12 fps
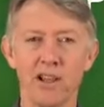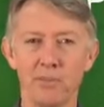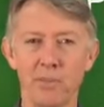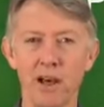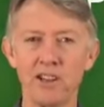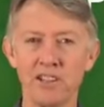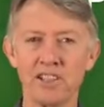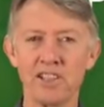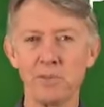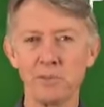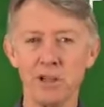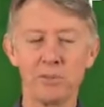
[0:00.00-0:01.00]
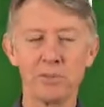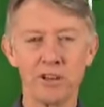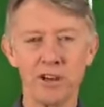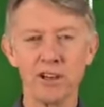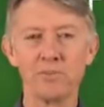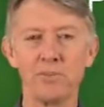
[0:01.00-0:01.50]
policies sometimes
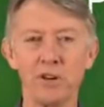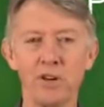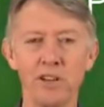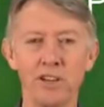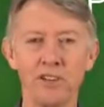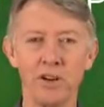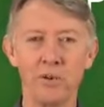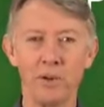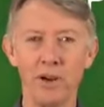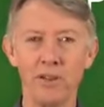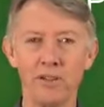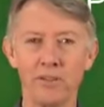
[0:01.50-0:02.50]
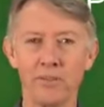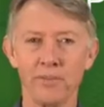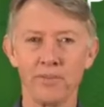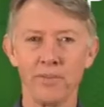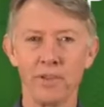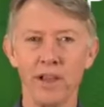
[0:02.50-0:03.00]
cost more than they're worth,
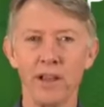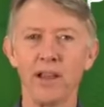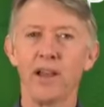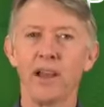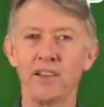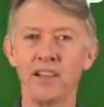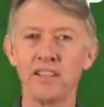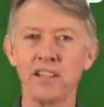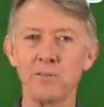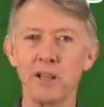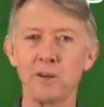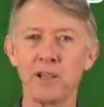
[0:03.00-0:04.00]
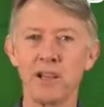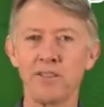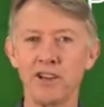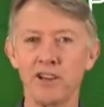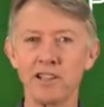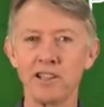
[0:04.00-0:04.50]
and they sometimes have
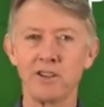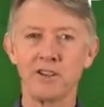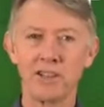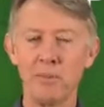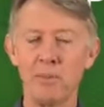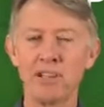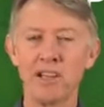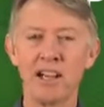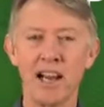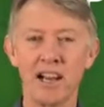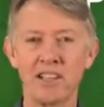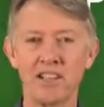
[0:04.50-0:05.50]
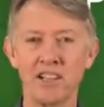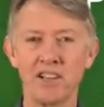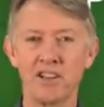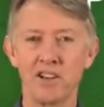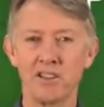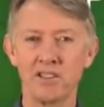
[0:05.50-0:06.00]
costly or damaging
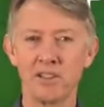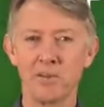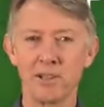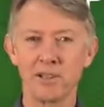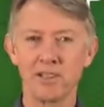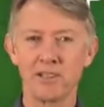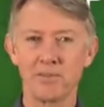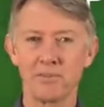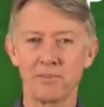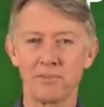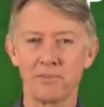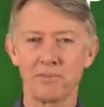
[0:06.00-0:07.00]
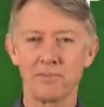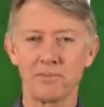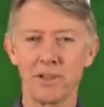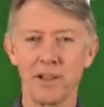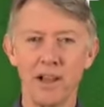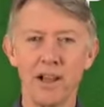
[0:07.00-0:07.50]
unintended consequences.
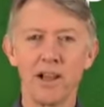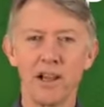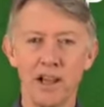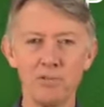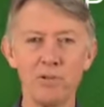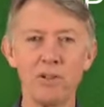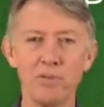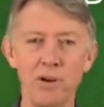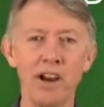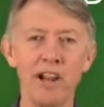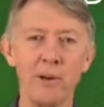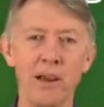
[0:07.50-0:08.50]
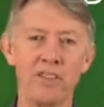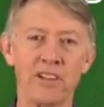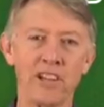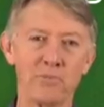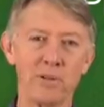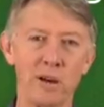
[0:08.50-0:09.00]
It's worth worrying about
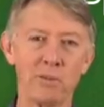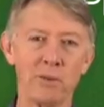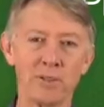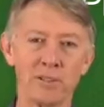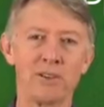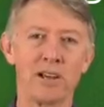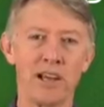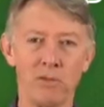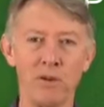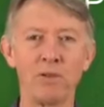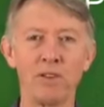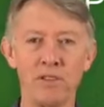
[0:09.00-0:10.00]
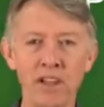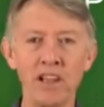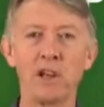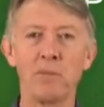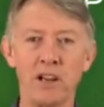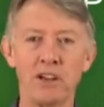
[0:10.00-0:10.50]
these problems when you're
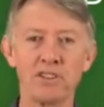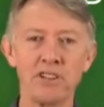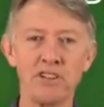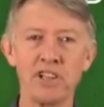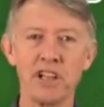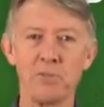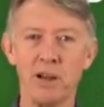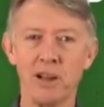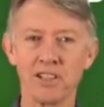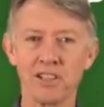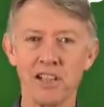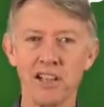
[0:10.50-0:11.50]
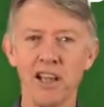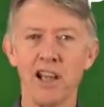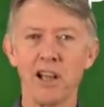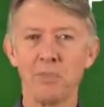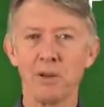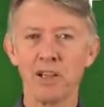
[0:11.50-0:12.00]
thinking about introducing a policy,
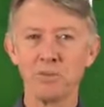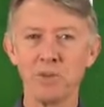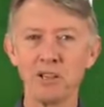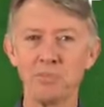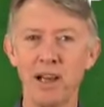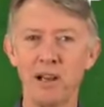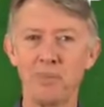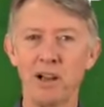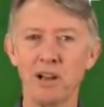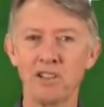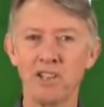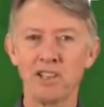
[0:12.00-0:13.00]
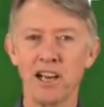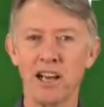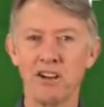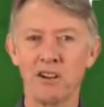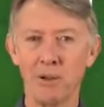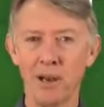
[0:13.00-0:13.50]
because once bad policies
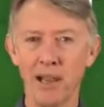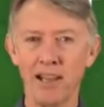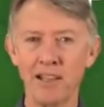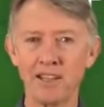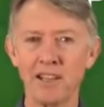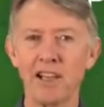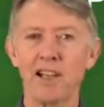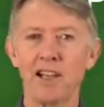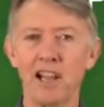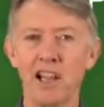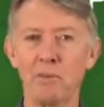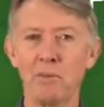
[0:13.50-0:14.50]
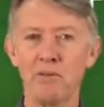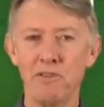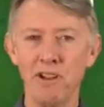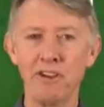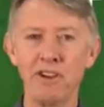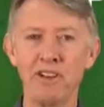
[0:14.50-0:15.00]
are in place, it can be
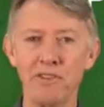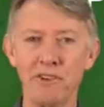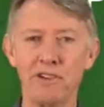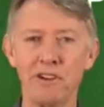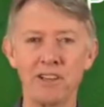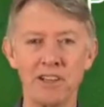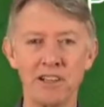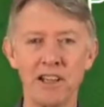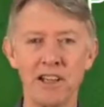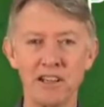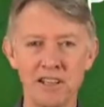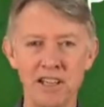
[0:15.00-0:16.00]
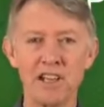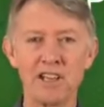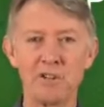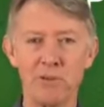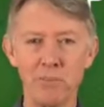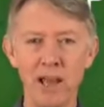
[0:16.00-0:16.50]
very difficult indeed
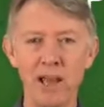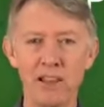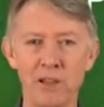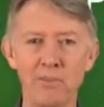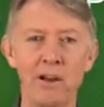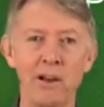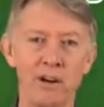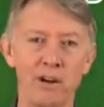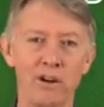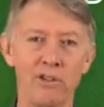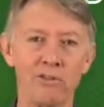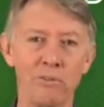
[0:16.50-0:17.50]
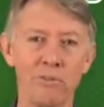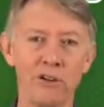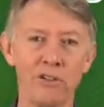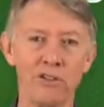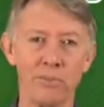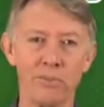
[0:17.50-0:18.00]
to repair them or
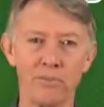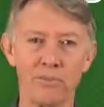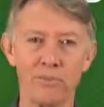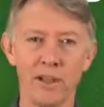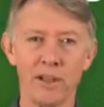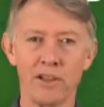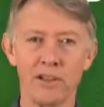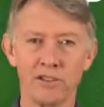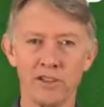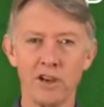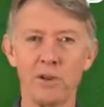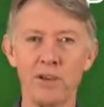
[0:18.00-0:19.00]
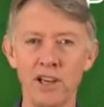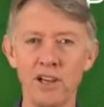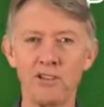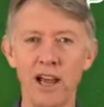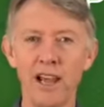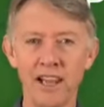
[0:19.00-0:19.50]
remove them. So we need
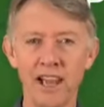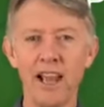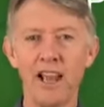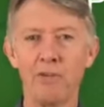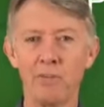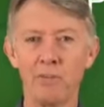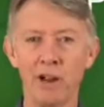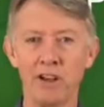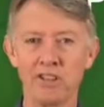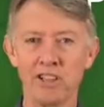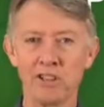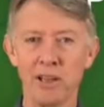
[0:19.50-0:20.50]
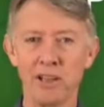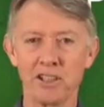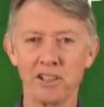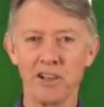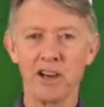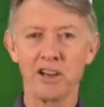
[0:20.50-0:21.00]
great care when policies are being
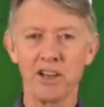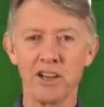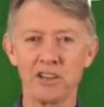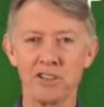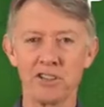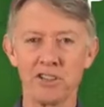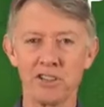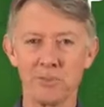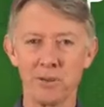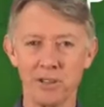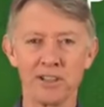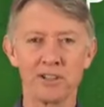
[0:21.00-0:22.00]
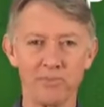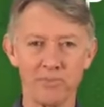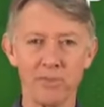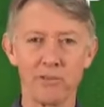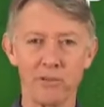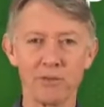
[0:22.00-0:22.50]
designed and introduced, because
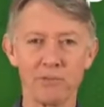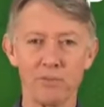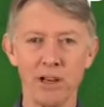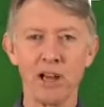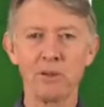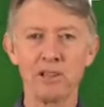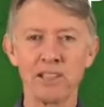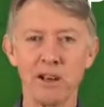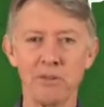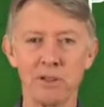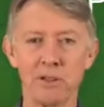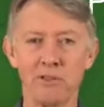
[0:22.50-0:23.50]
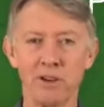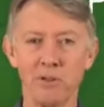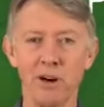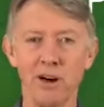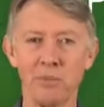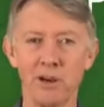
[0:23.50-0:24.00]
we're going to be stuck with them for a
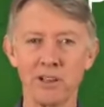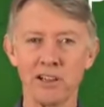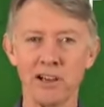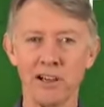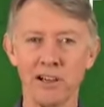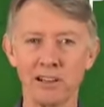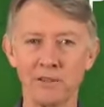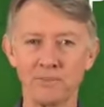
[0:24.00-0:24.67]
while, most likely.